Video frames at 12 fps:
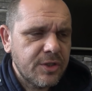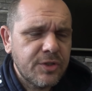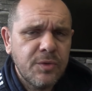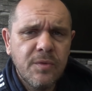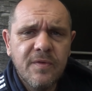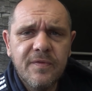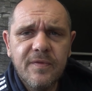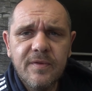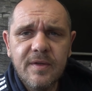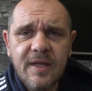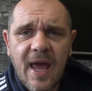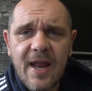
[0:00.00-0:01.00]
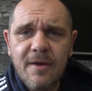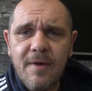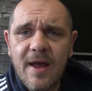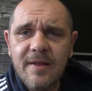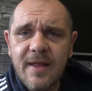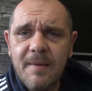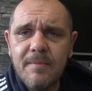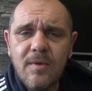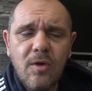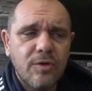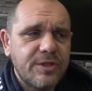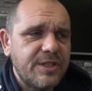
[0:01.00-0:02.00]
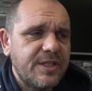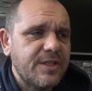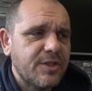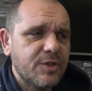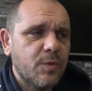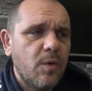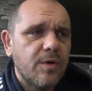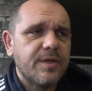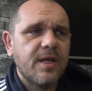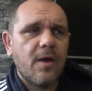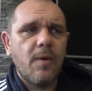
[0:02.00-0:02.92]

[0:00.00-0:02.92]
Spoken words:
to sort of counteract them losses in the squad. You